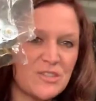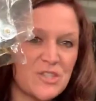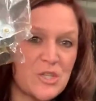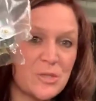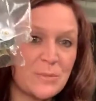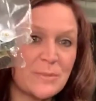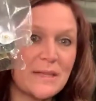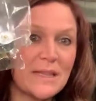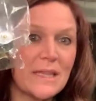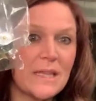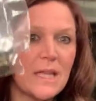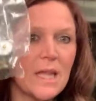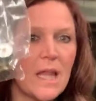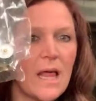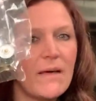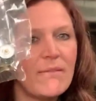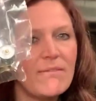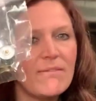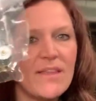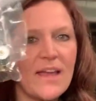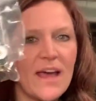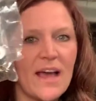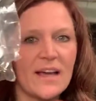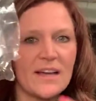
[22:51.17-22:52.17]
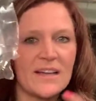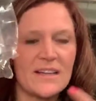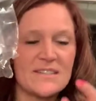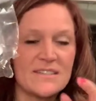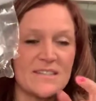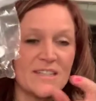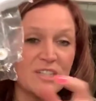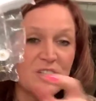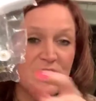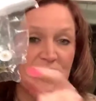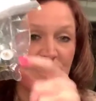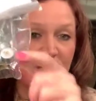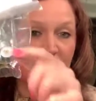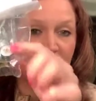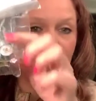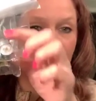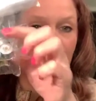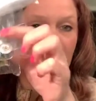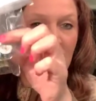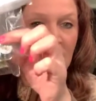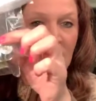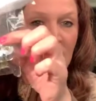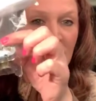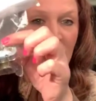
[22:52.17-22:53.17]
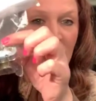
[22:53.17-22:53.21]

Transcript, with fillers: She would love that because then she could